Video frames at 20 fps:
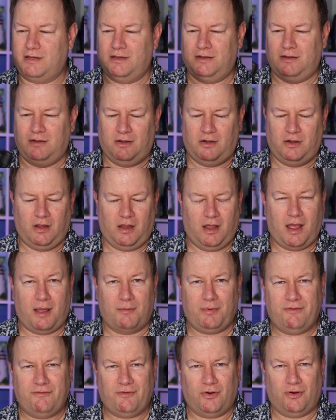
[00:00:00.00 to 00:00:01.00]
I
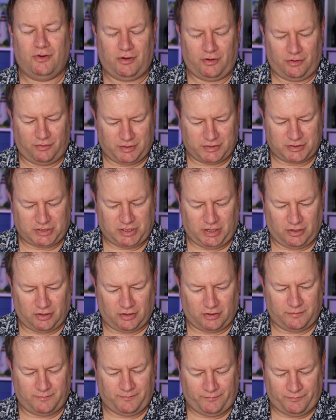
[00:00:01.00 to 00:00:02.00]
believe earlier this
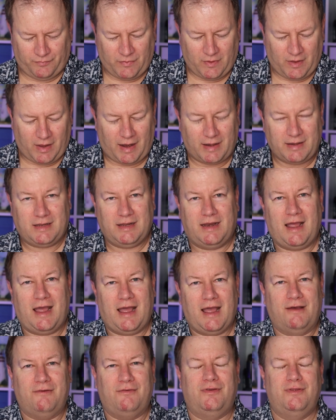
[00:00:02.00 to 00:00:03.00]
year. I did
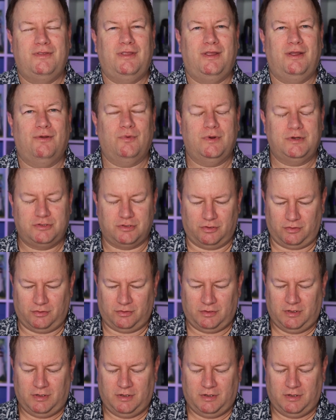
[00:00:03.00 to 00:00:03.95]
have the original